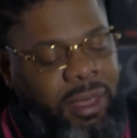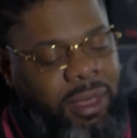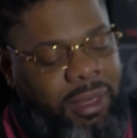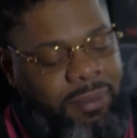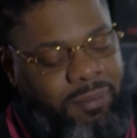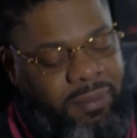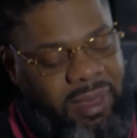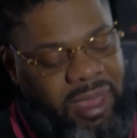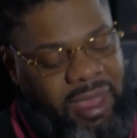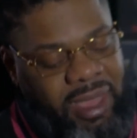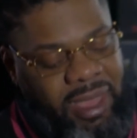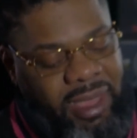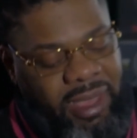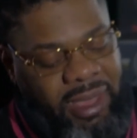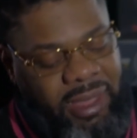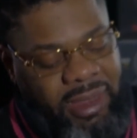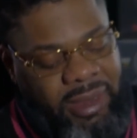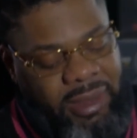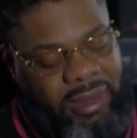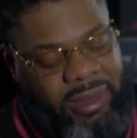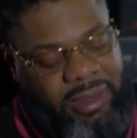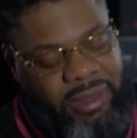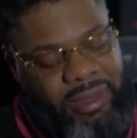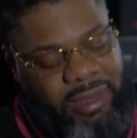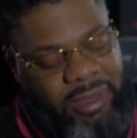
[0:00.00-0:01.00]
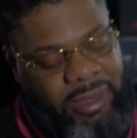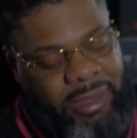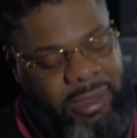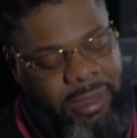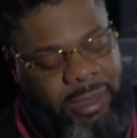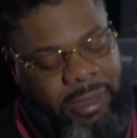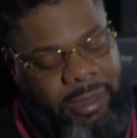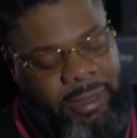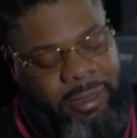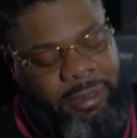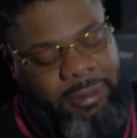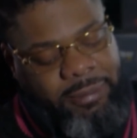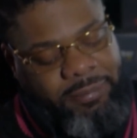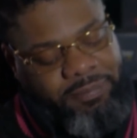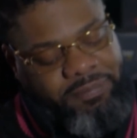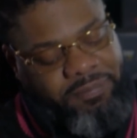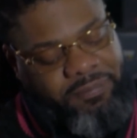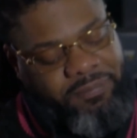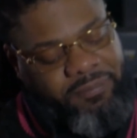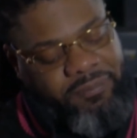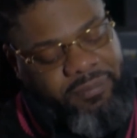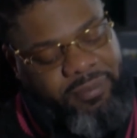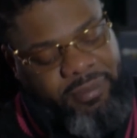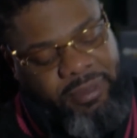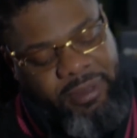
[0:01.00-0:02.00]
Man, uh,
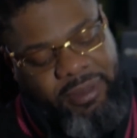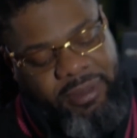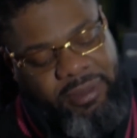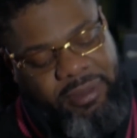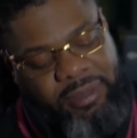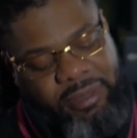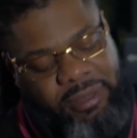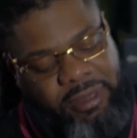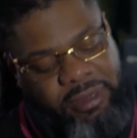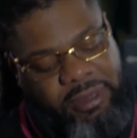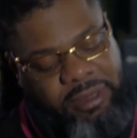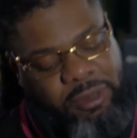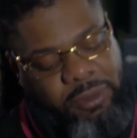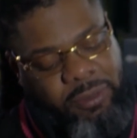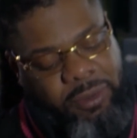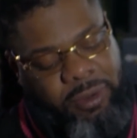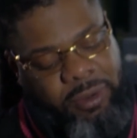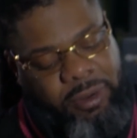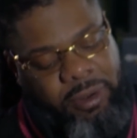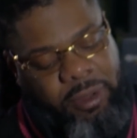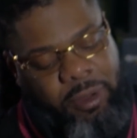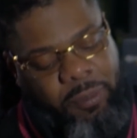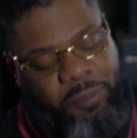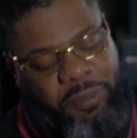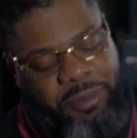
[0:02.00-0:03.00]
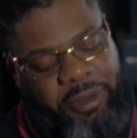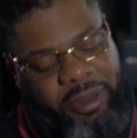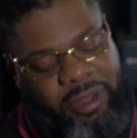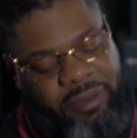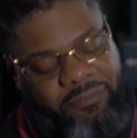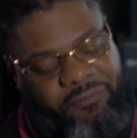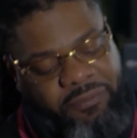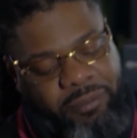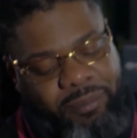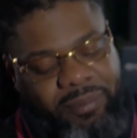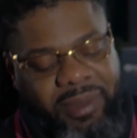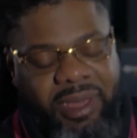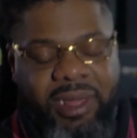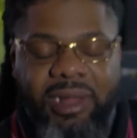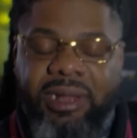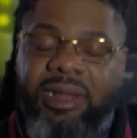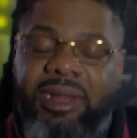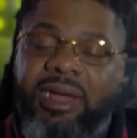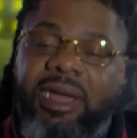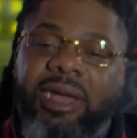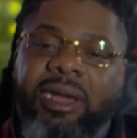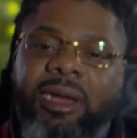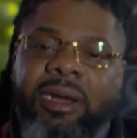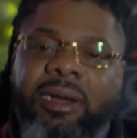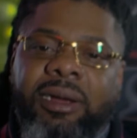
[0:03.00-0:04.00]
the door opened up for
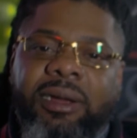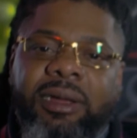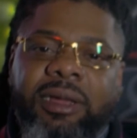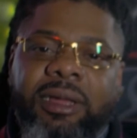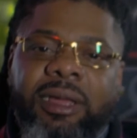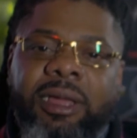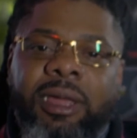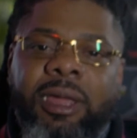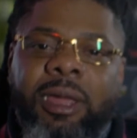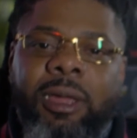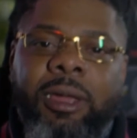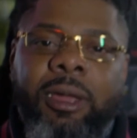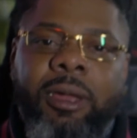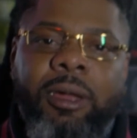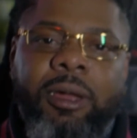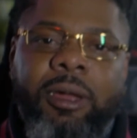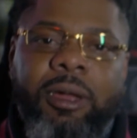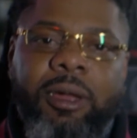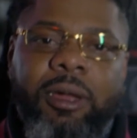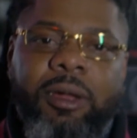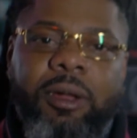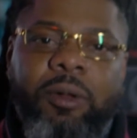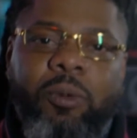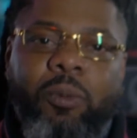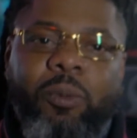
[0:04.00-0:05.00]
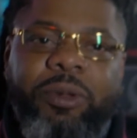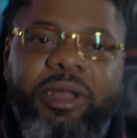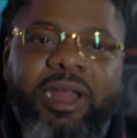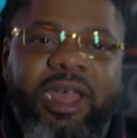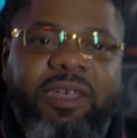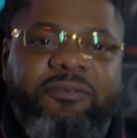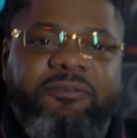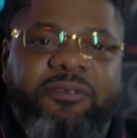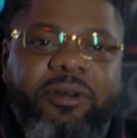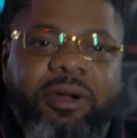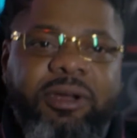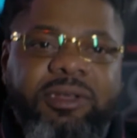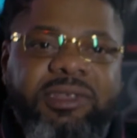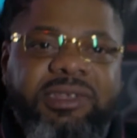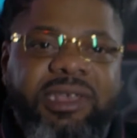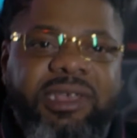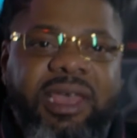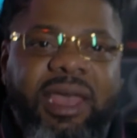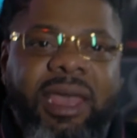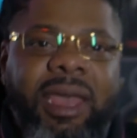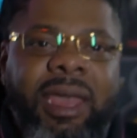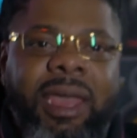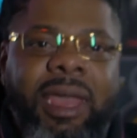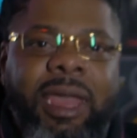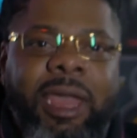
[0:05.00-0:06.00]
Belaire when they first
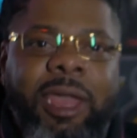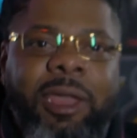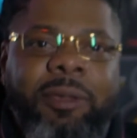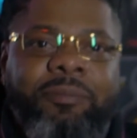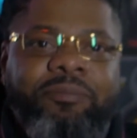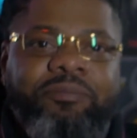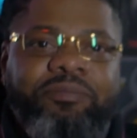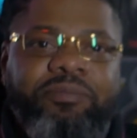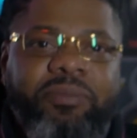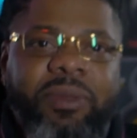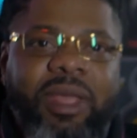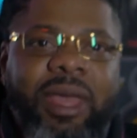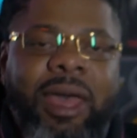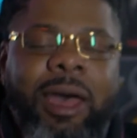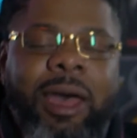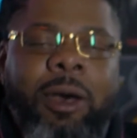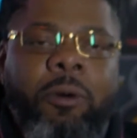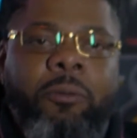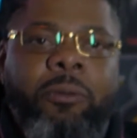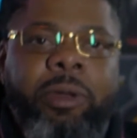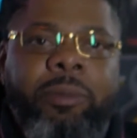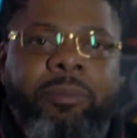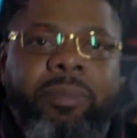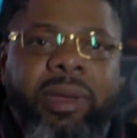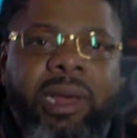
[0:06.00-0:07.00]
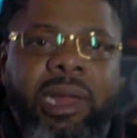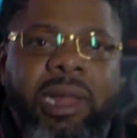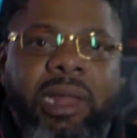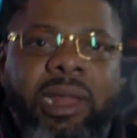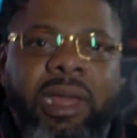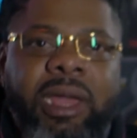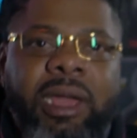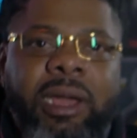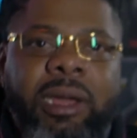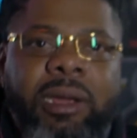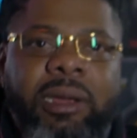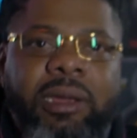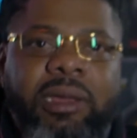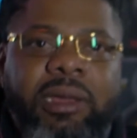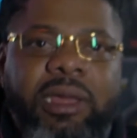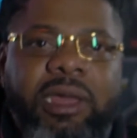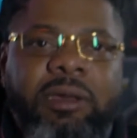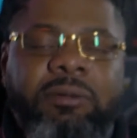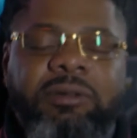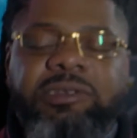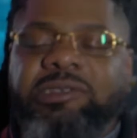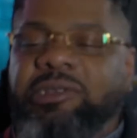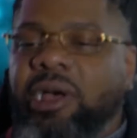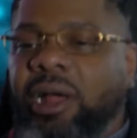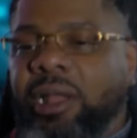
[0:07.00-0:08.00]
came out with Belaire, it
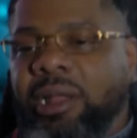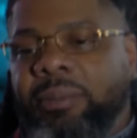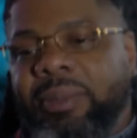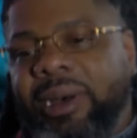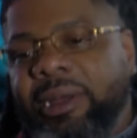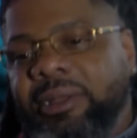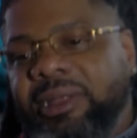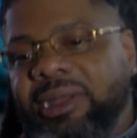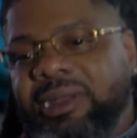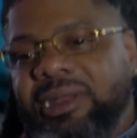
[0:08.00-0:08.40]
was all about the